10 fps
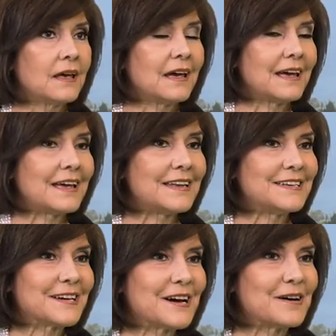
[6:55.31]

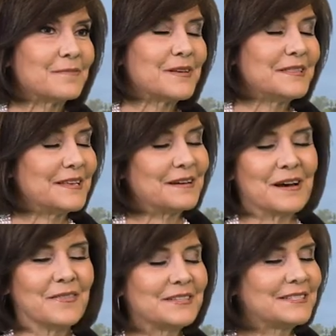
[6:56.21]
And um, it,
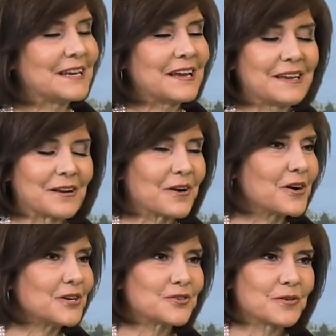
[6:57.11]
on this day in our
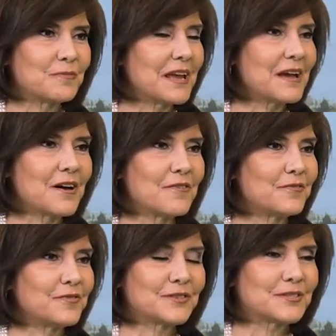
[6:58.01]
country, we
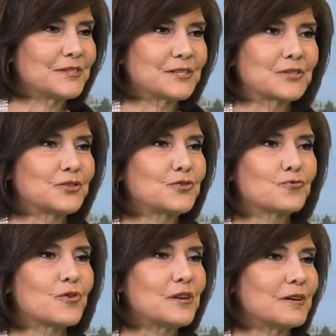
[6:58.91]
have this, this
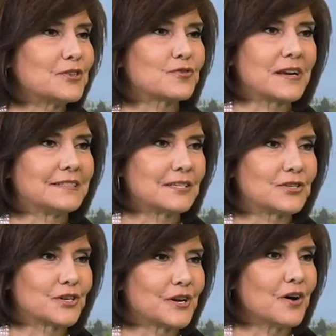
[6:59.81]
extraordinary
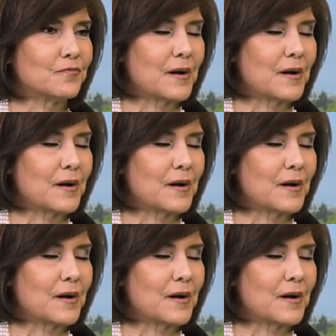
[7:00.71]
transition of